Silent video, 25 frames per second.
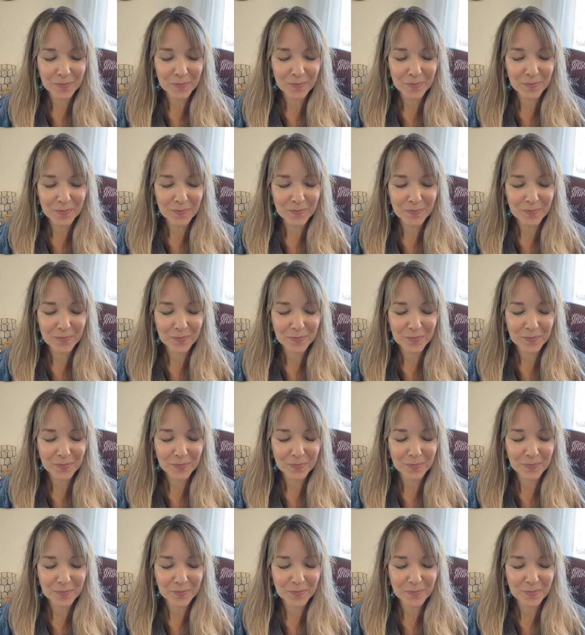
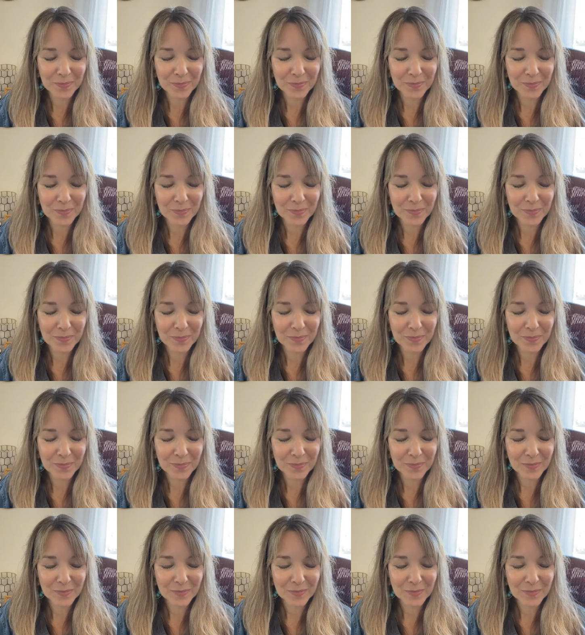
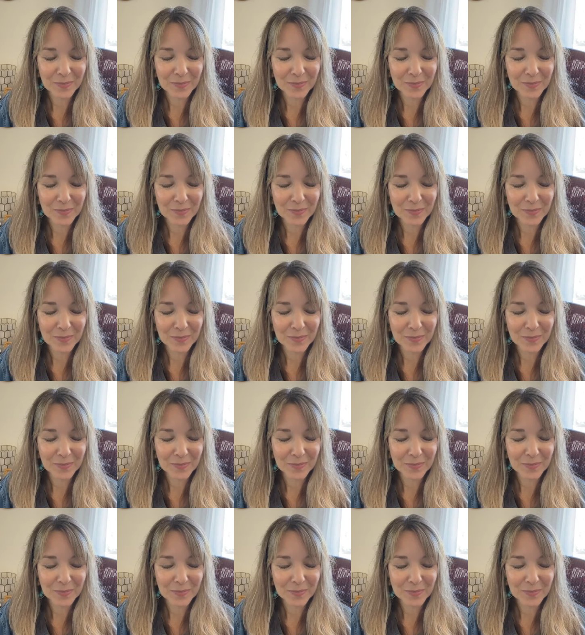
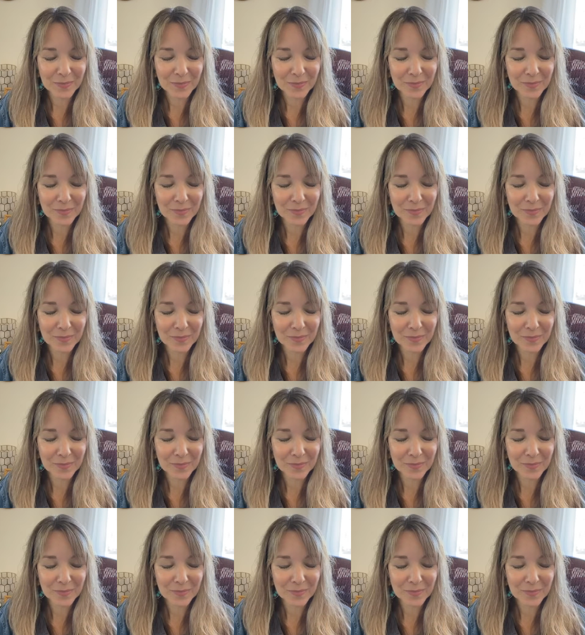No one is speaking in this clip.